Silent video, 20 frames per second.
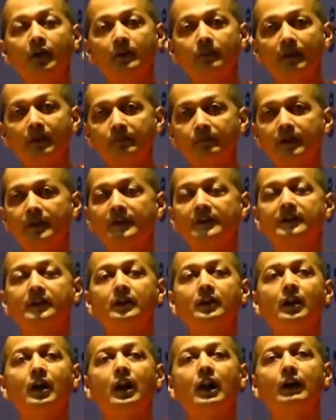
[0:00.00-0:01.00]
for members
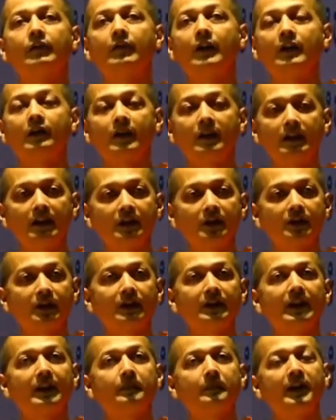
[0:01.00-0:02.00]
of our
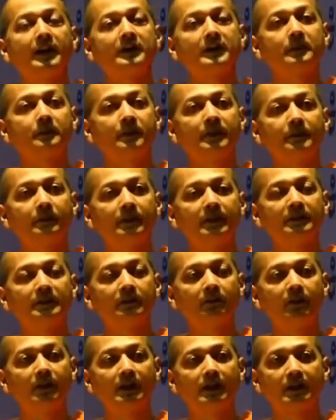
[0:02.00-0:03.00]
nation and other people in
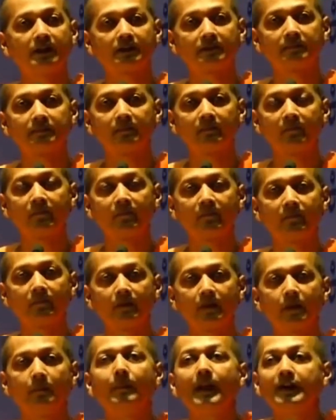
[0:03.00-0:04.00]
the world.
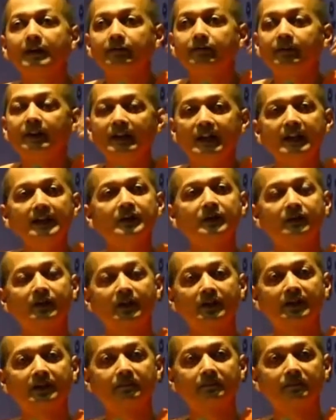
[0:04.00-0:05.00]
My feelings
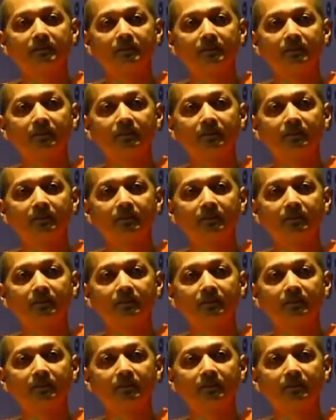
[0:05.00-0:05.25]
for them.